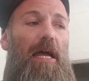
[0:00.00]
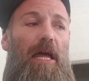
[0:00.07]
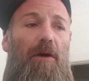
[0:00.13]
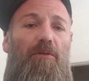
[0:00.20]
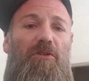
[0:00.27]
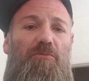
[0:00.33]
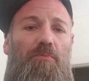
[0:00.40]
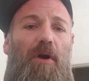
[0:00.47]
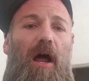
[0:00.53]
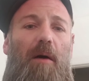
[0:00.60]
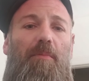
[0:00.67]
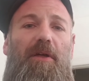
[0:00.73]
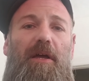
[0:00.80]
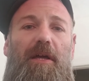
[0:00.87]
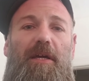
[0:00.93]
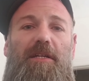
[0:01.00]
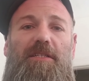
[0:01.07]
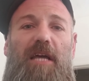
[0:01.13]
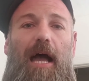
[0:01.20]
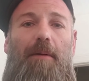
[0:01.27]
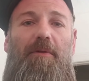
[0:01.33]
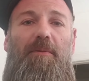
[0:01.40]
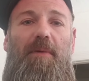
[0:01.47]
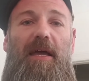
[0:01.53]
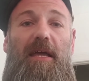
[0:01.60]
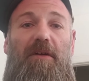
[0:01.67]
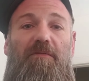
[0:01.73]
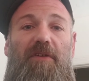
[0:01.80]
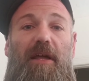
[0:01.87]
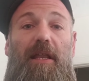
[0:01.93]
it was probably a good time to
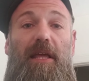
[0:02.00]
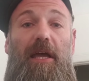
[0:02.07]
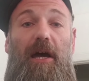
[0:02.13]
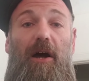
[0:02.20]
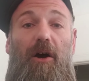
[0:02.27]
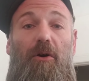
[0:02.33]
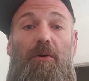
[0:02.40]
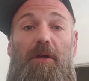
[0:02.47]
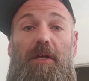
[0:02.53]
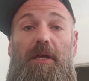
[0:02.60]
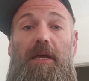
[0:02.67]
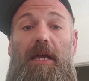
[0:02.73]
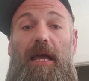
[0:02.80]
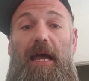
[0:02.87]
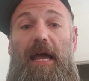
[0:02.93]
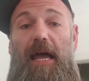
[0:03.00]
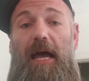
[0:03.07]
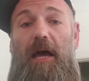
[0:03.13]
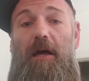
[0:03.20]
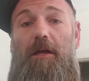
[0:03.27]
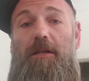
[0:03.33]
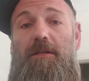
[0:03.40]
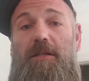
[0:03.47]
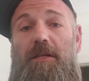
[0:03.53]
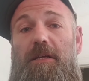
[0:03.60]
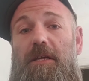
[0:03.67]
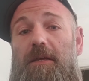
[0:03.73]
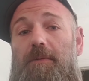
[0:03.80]
make a video. And